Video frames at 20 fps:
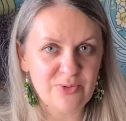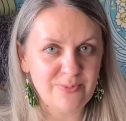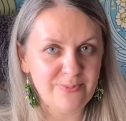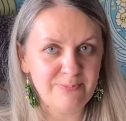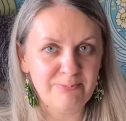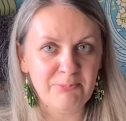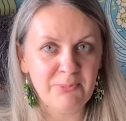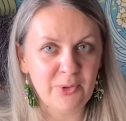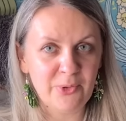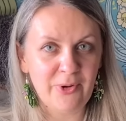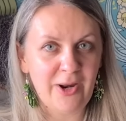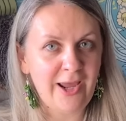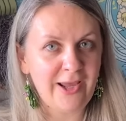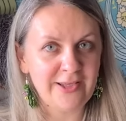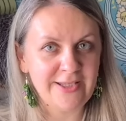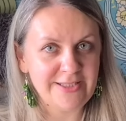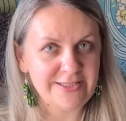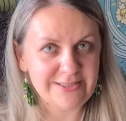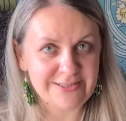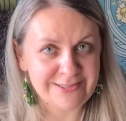
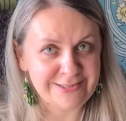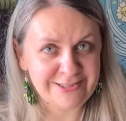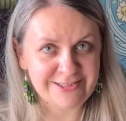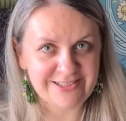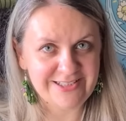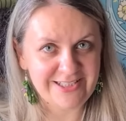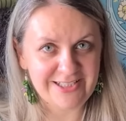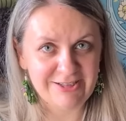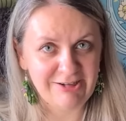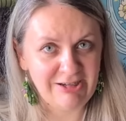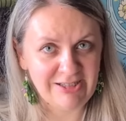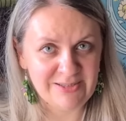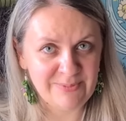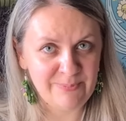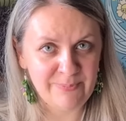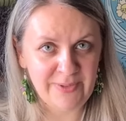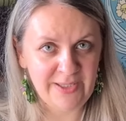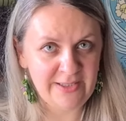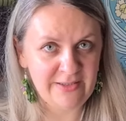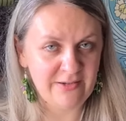miraculously got
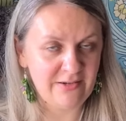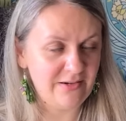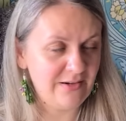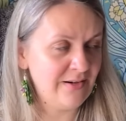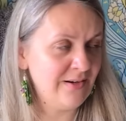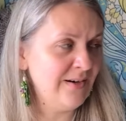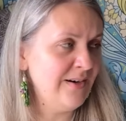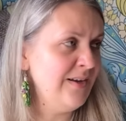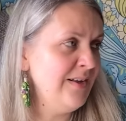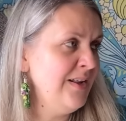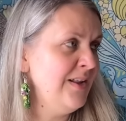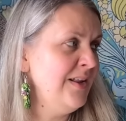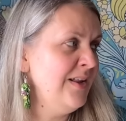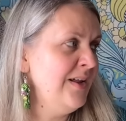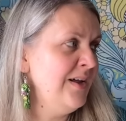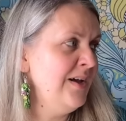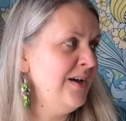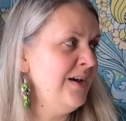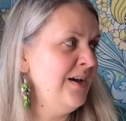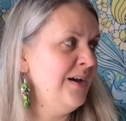better.
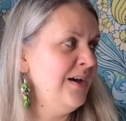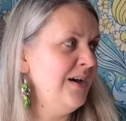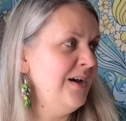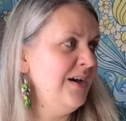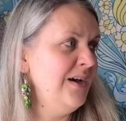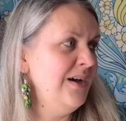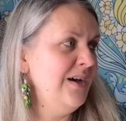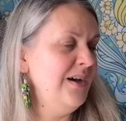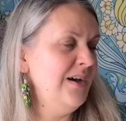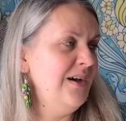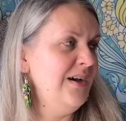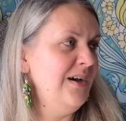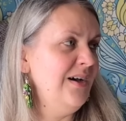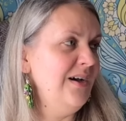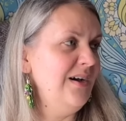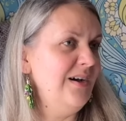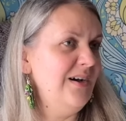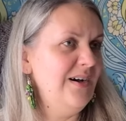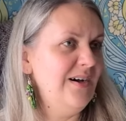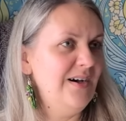
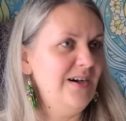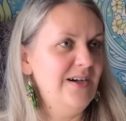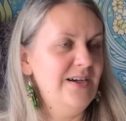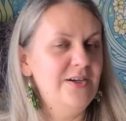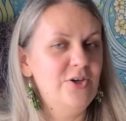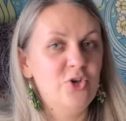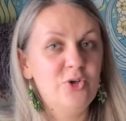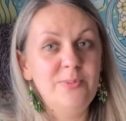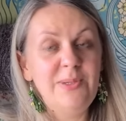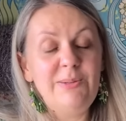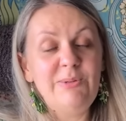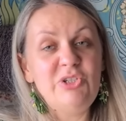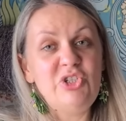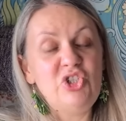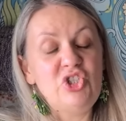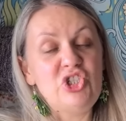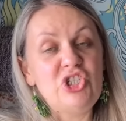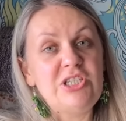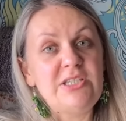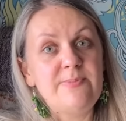Oh, or maybe
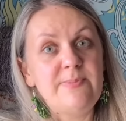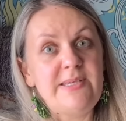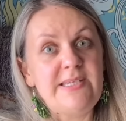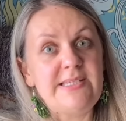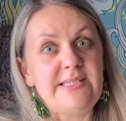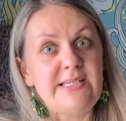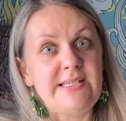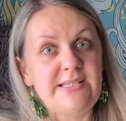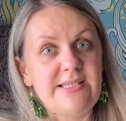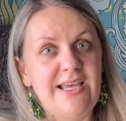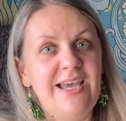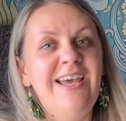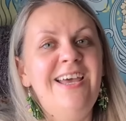she just missed us.